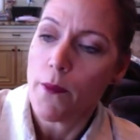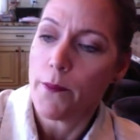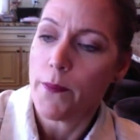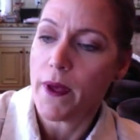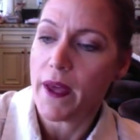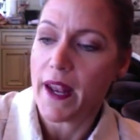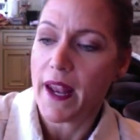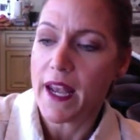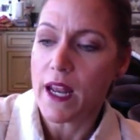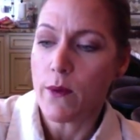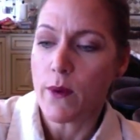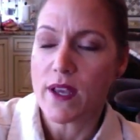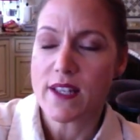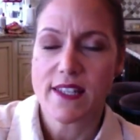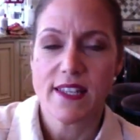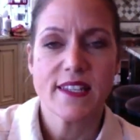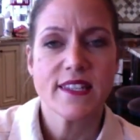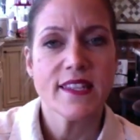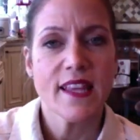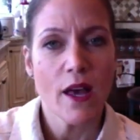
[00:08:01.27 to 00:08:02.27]
But anyways,
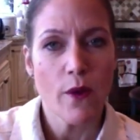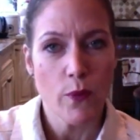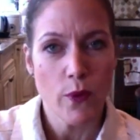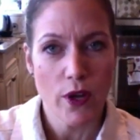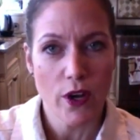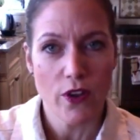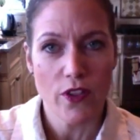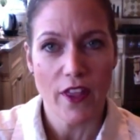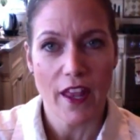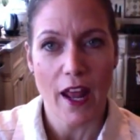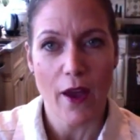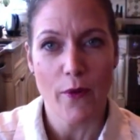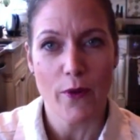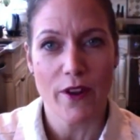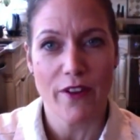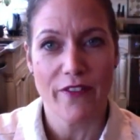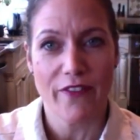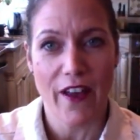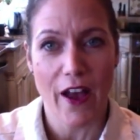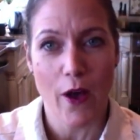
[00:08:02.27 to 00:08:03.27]
isn't that weird that I would
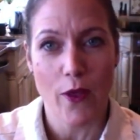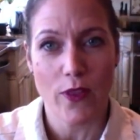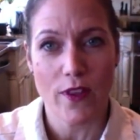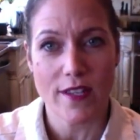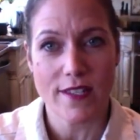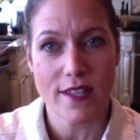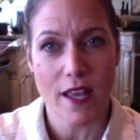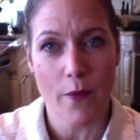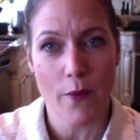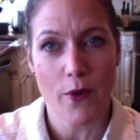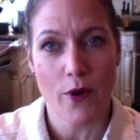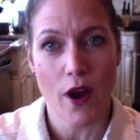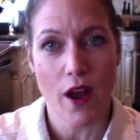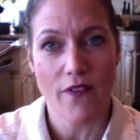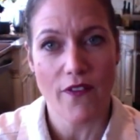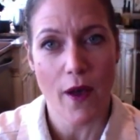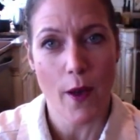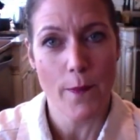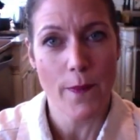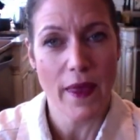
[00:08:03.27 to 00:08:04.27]
have found this summer, I
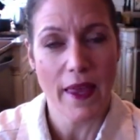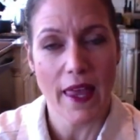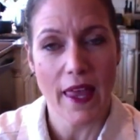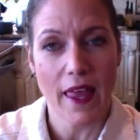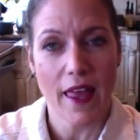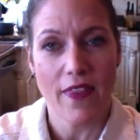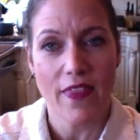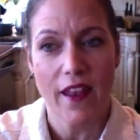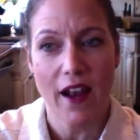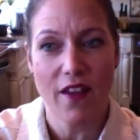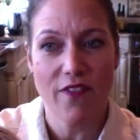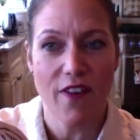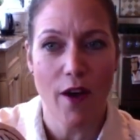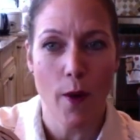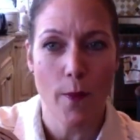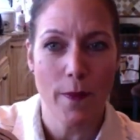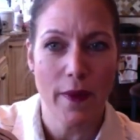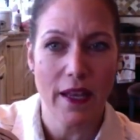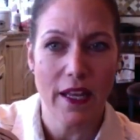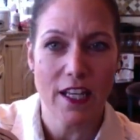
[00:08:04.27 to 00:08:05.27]
found Mickey and then I
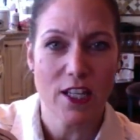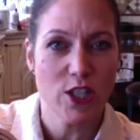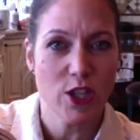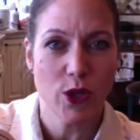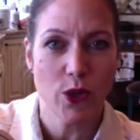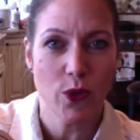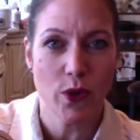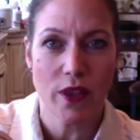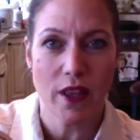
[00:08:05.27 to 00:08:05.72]
found Minnie too,